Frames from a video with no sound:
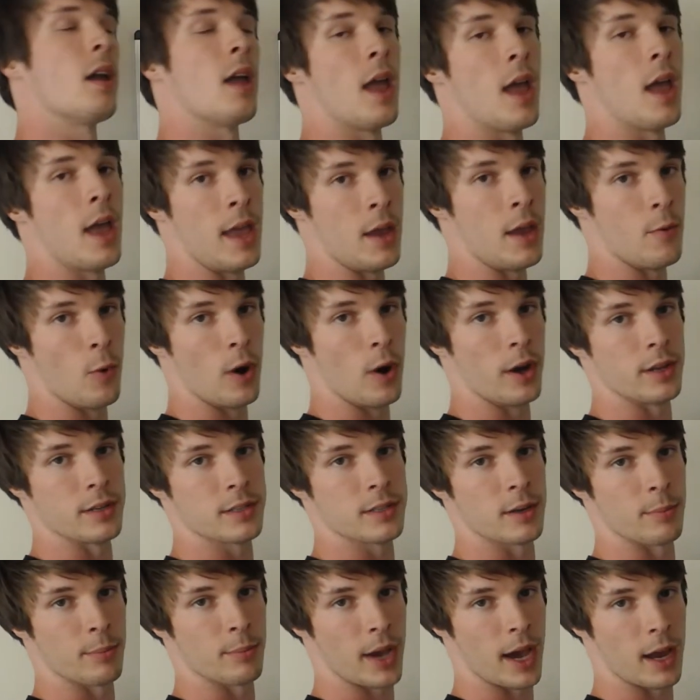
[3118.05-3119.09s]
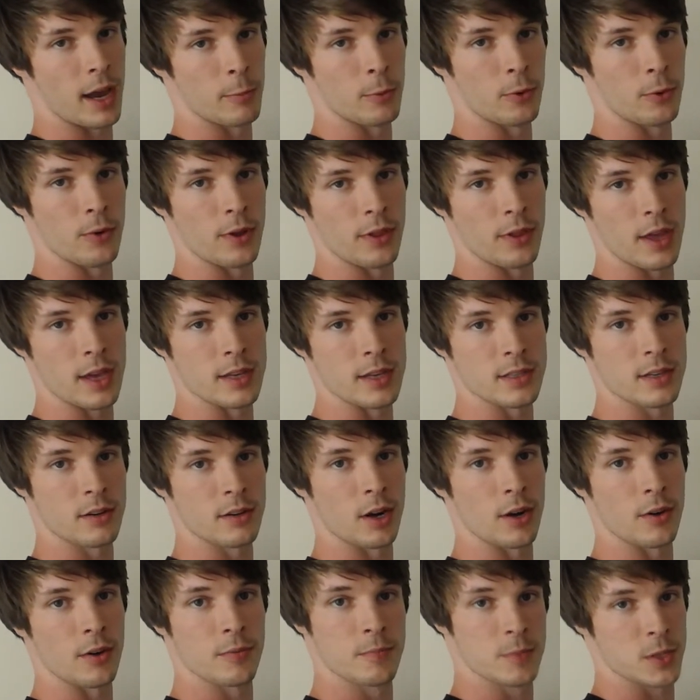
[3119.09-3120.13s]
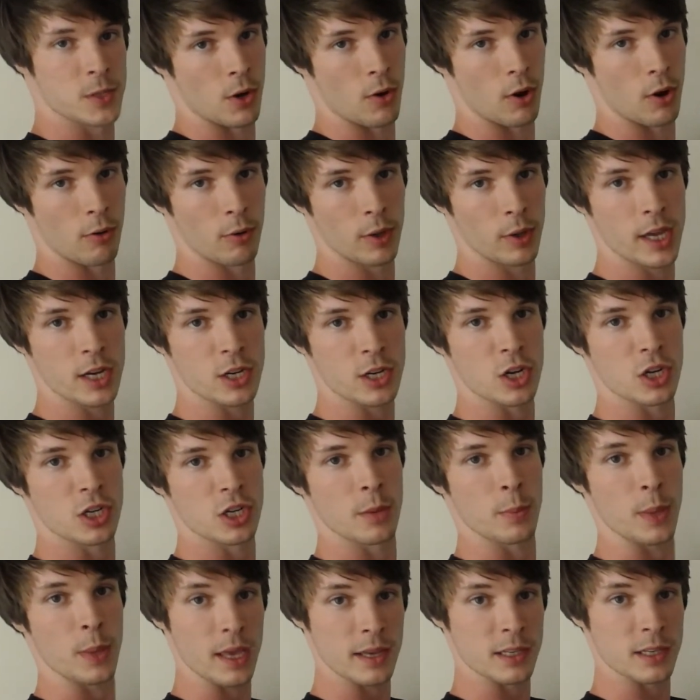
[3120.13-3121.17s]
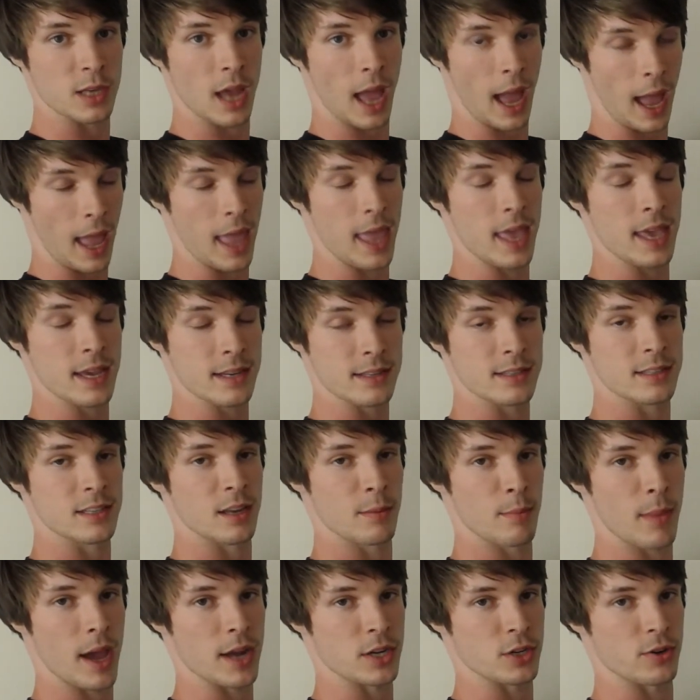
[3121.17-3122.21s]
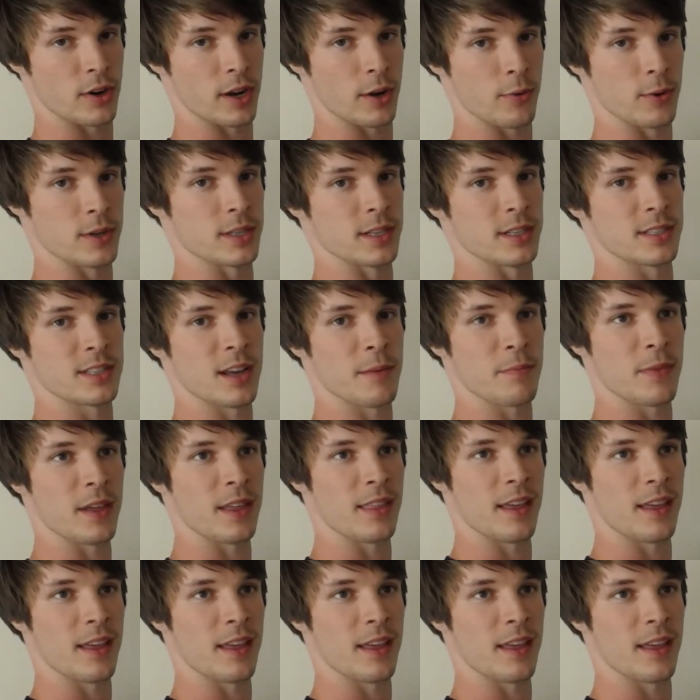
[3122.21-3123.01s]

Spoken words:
A1 is compatible with A0. So our relationship is symmetric, which is something